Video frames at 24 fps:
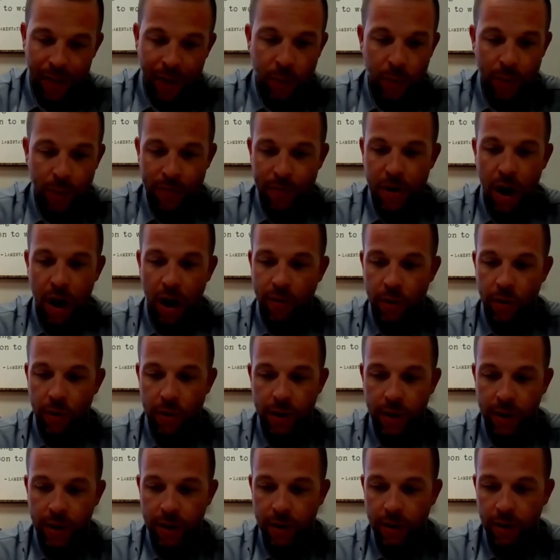think we've covered
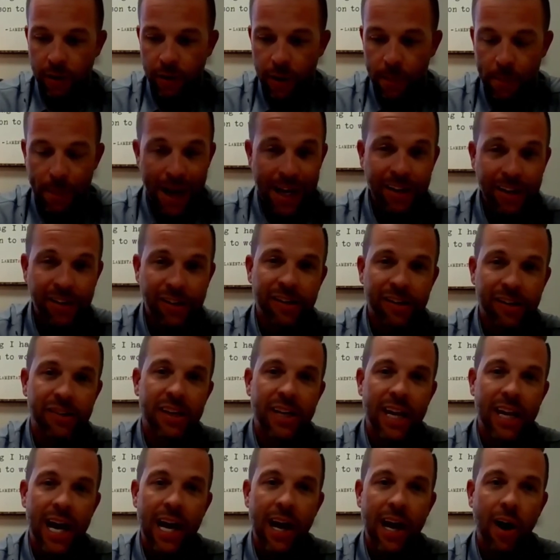the bases
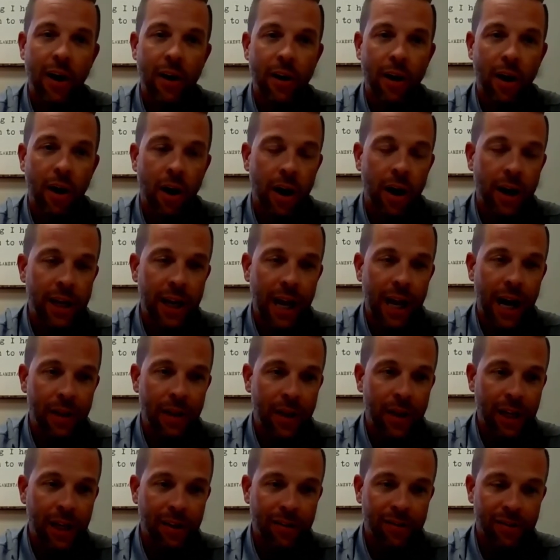today on it. I
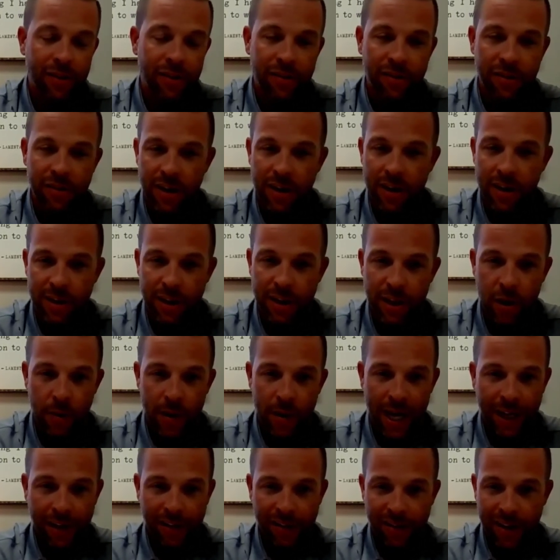think it's just,
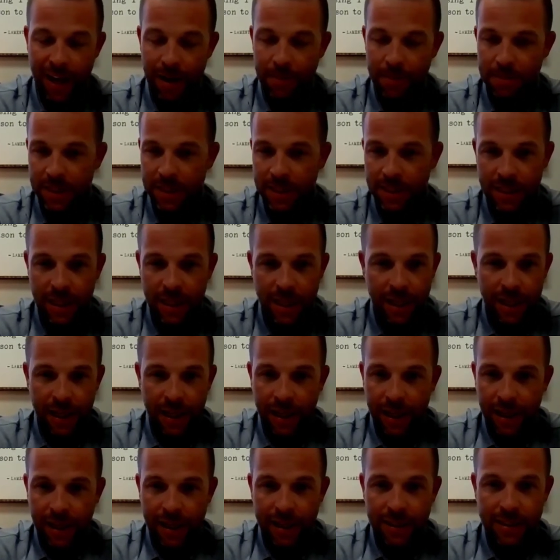next steps is
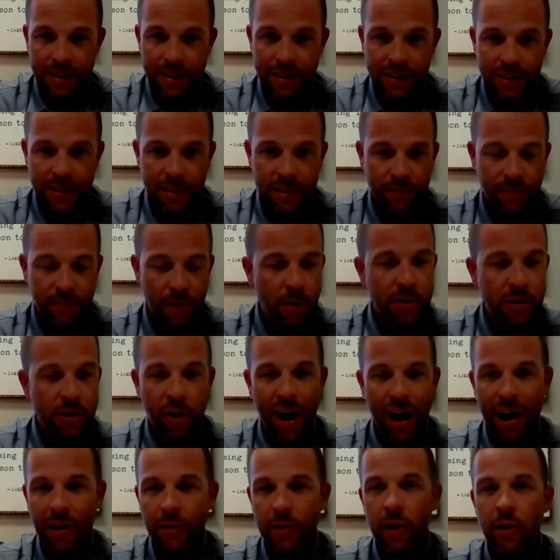the folks that
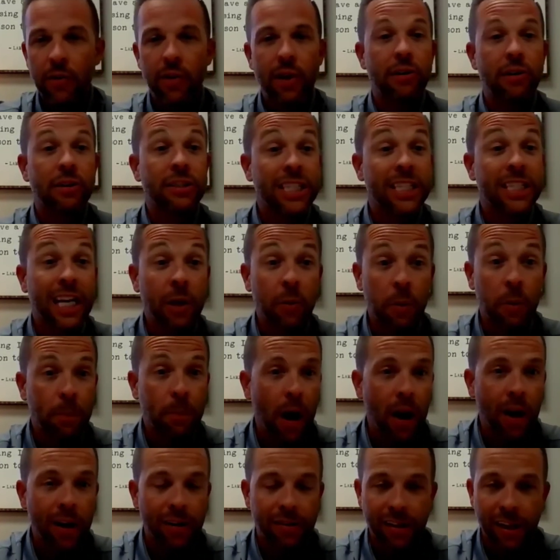are out there that are sitting with
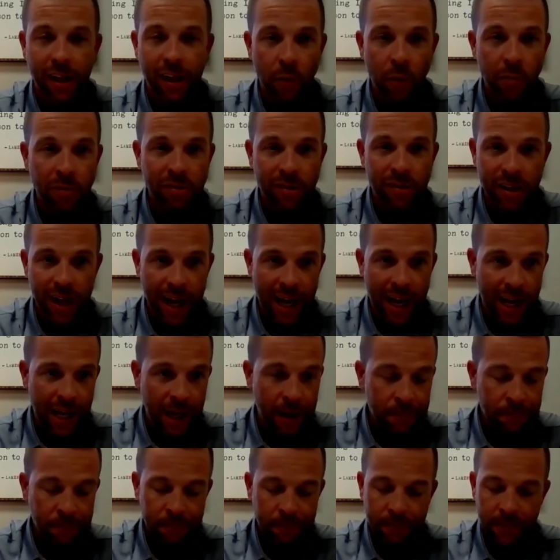policy loans
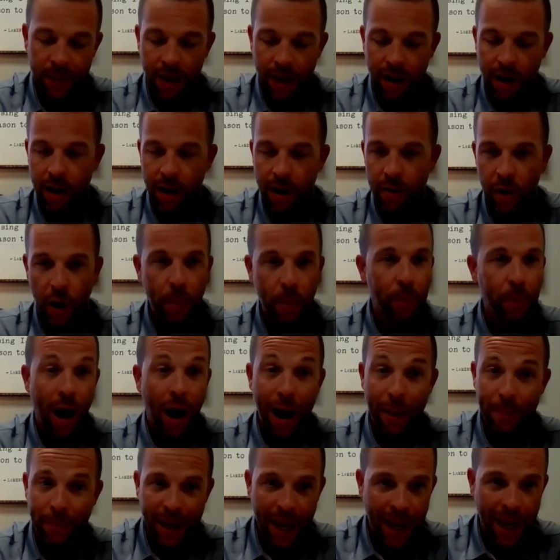today, they're
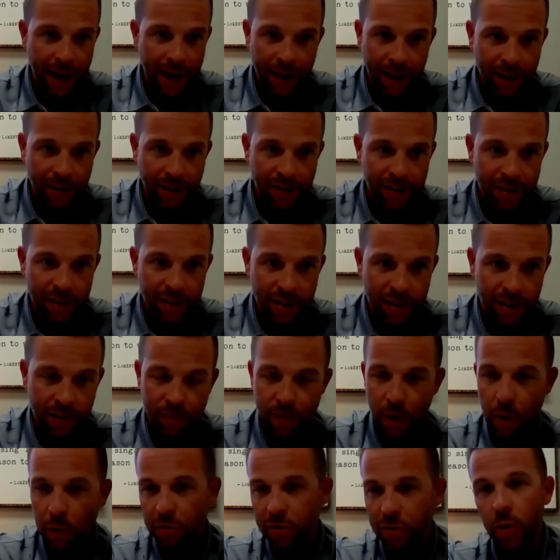prime candidates. The
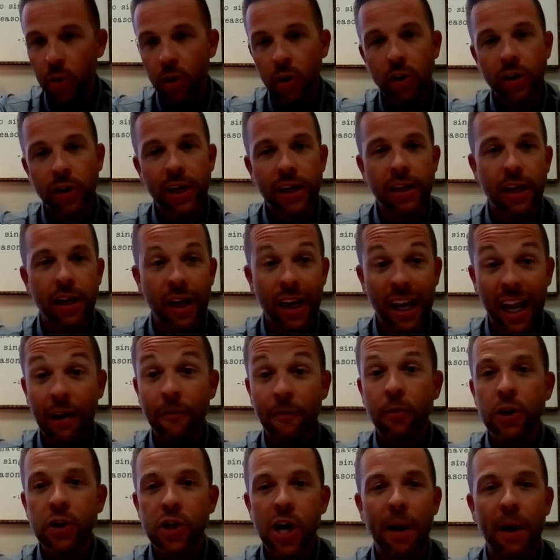folks who are looking to
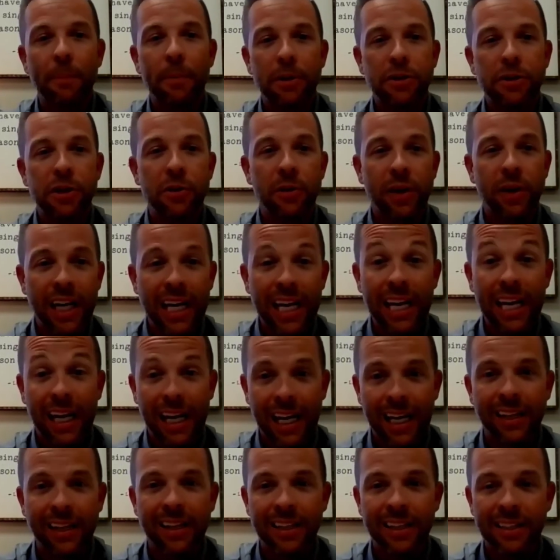leverage opportunity
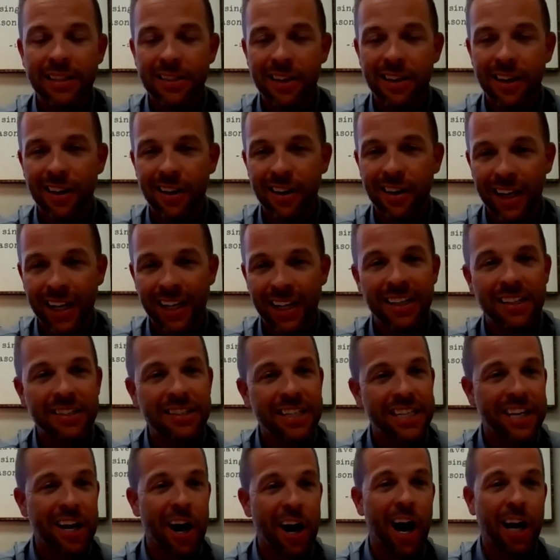in this
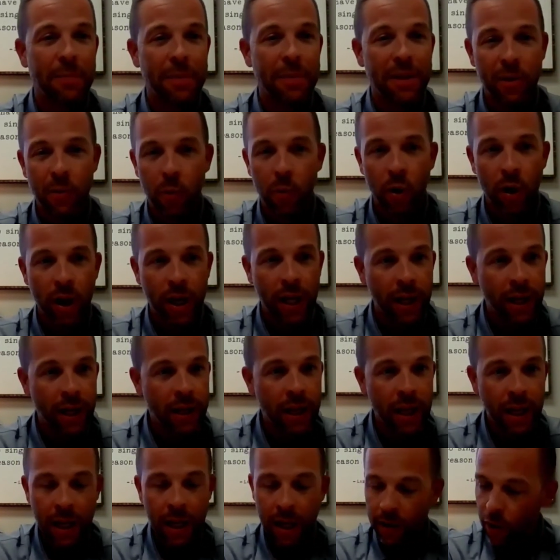economy that we're
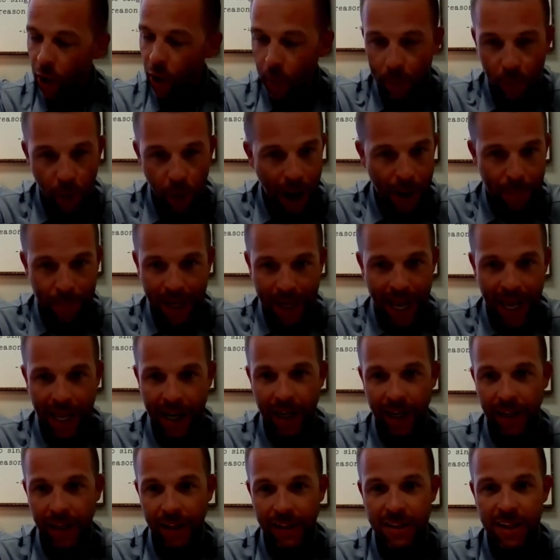in, they're prime
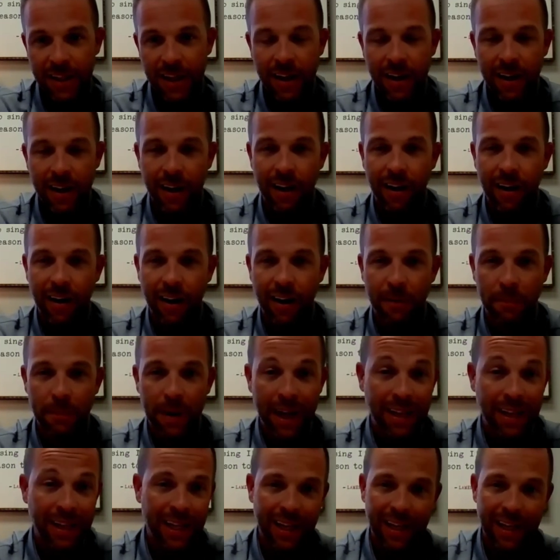candidates.
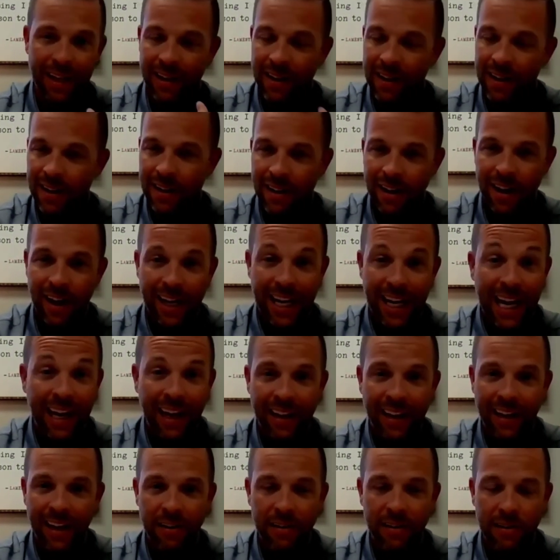And then
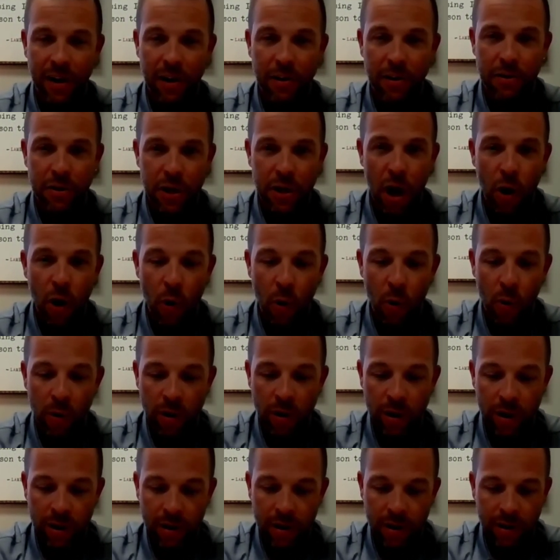again, there's no
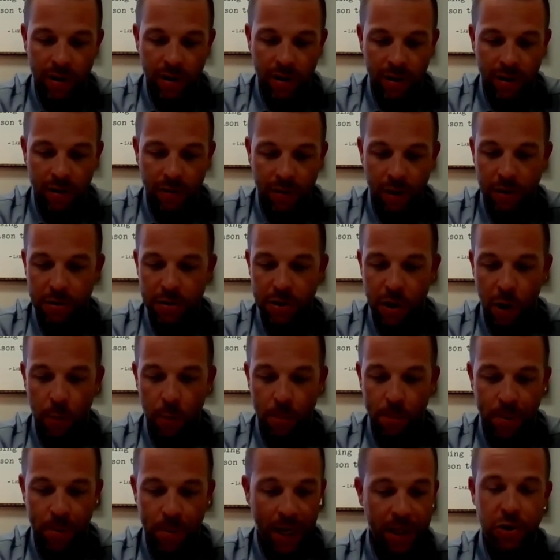
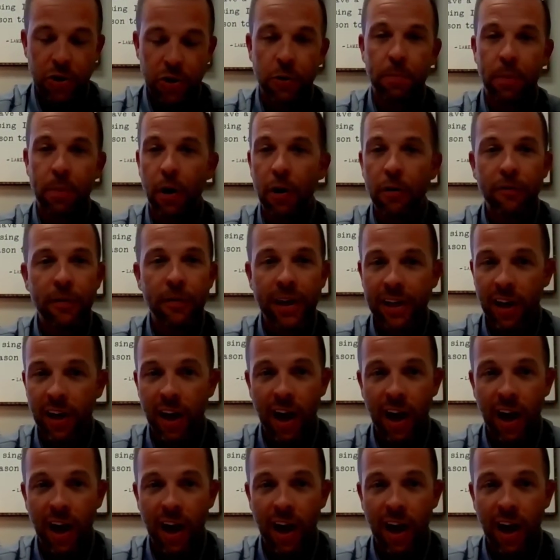picture perfect